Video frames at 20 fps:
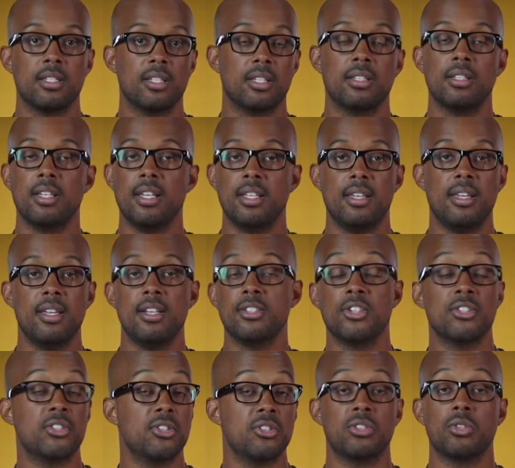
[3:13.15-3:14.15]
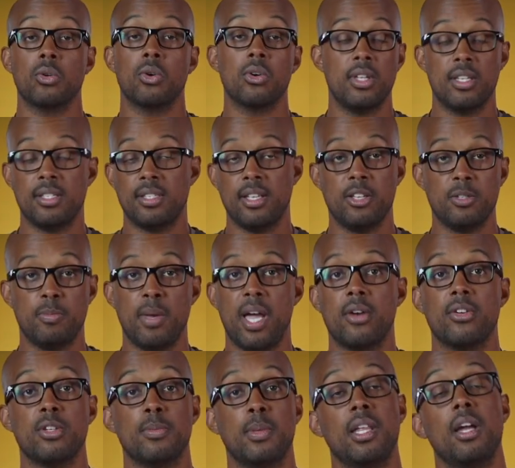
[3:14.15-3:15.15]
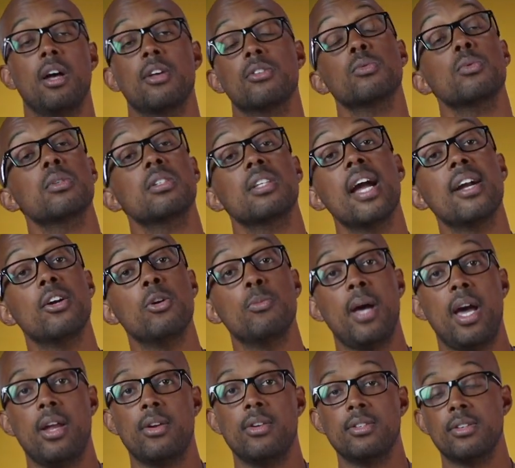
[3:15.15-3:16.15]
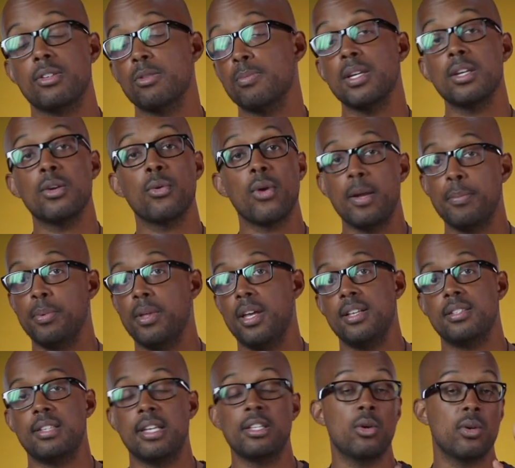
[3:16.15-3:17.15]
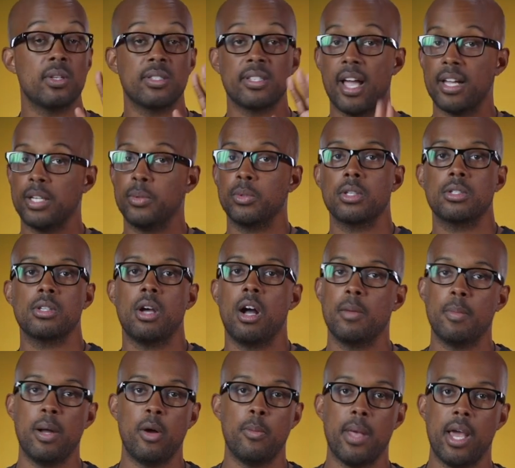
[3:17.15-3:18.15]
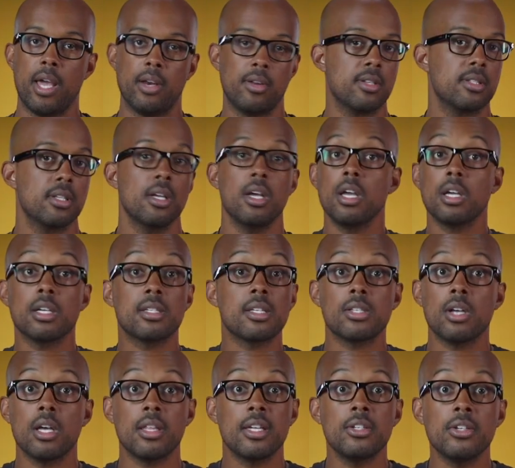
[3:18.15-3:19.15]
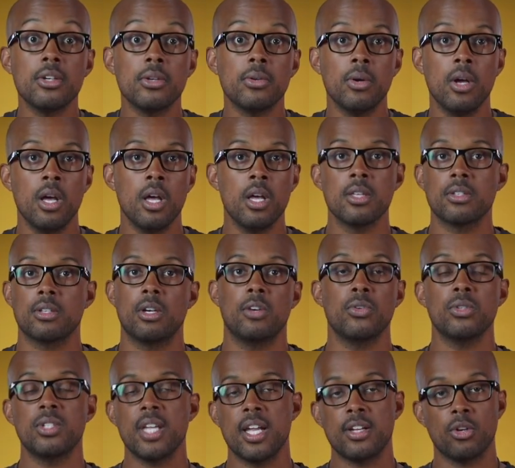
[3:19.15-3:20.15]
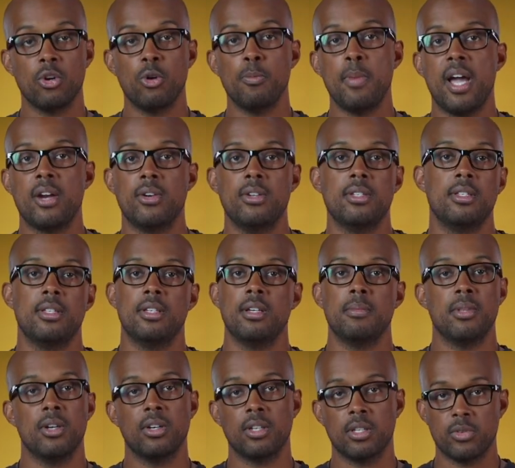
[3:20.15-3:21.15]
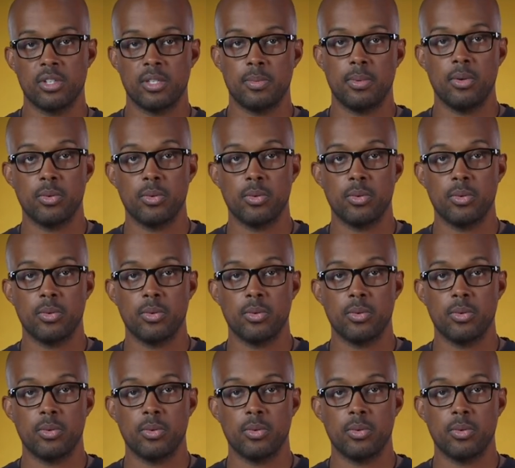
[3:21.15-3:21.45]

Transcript: a, it is just a store that sells batteries, but they also recycle batteries. This would be a great place. They know exactly where they're talking about batteries because that's all they do. So if you take your old batteries to them, they're gonna